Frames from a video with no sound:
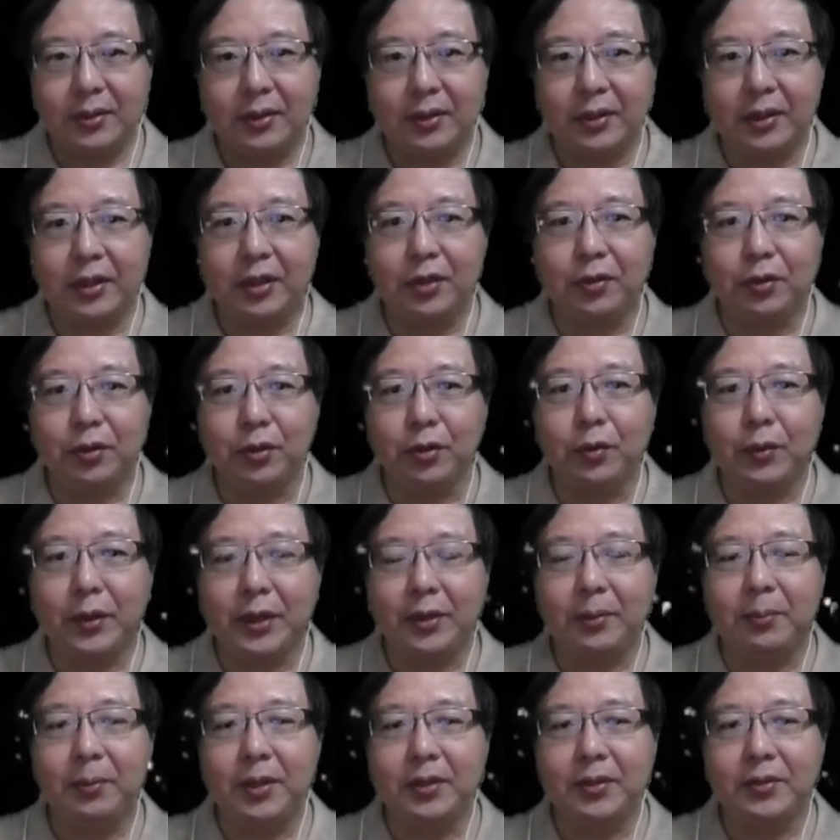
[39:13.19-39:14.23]
Then you know what
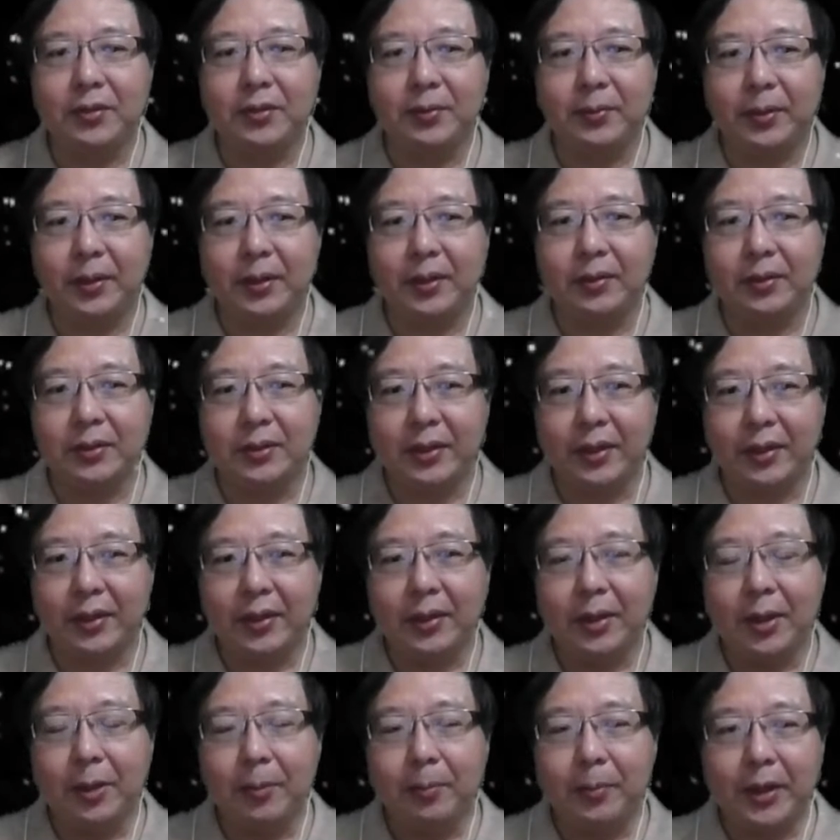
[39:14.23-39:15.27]
it means. It means like
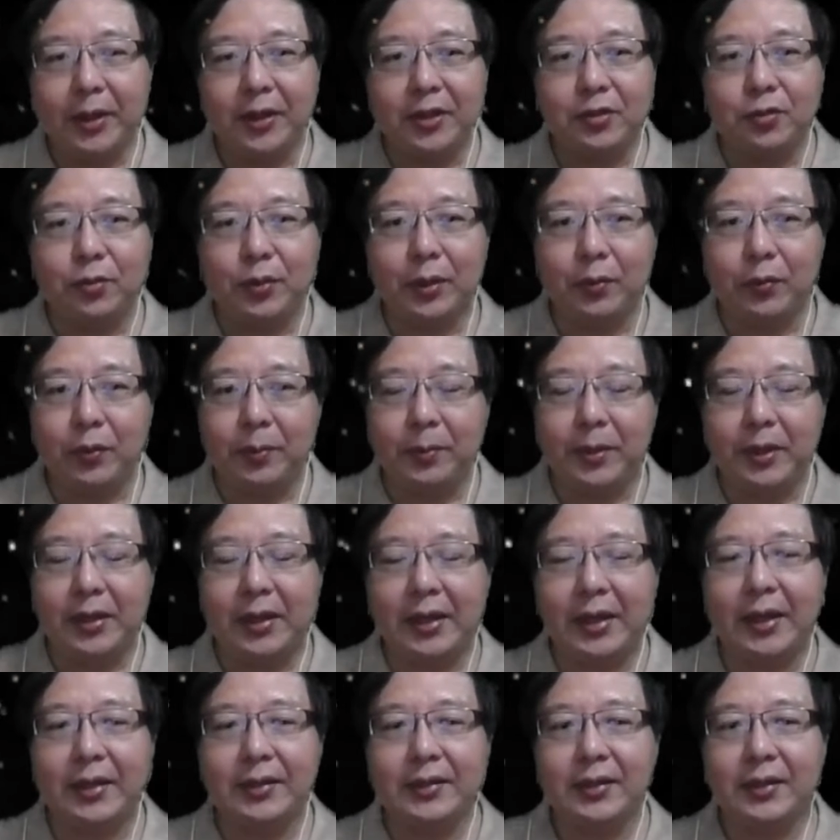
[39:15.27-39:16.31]
-1 we mean
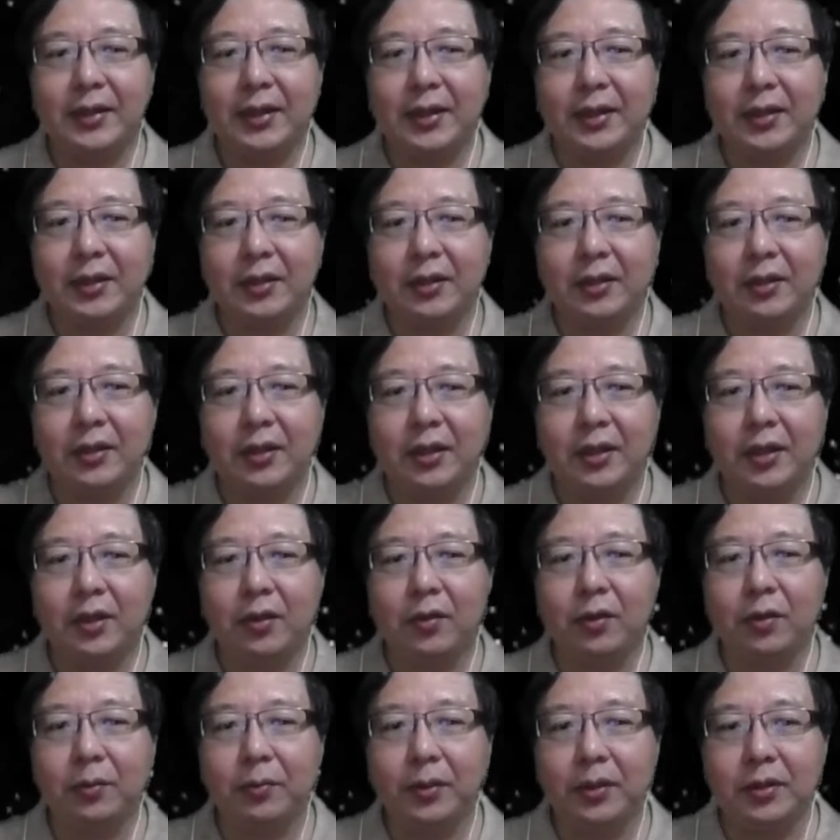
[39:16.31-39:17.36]
less than,
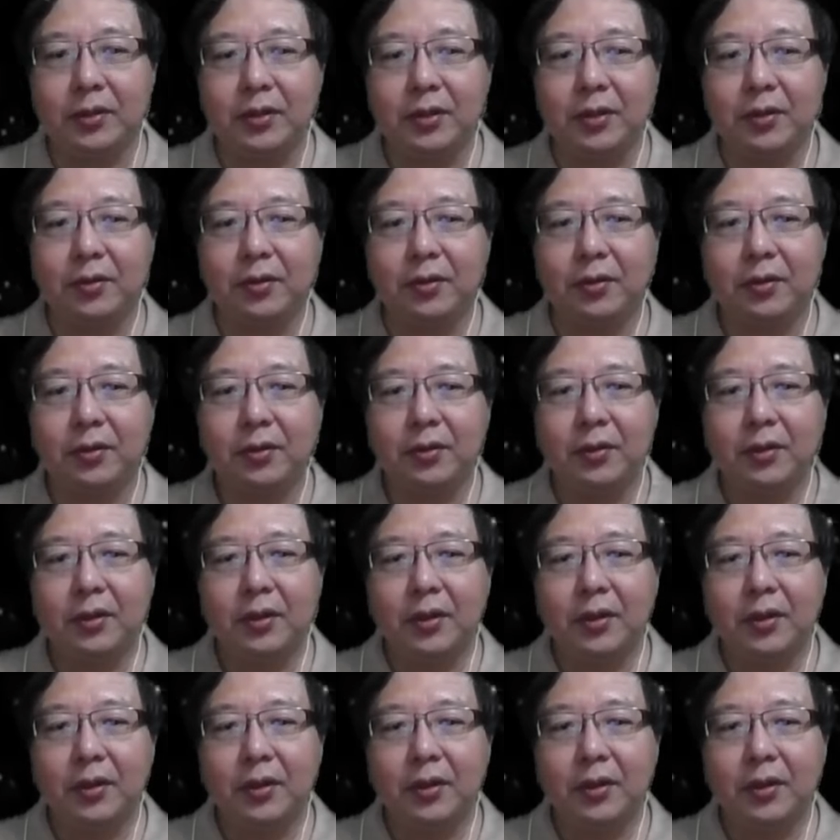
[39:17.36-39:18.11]
equal means 0,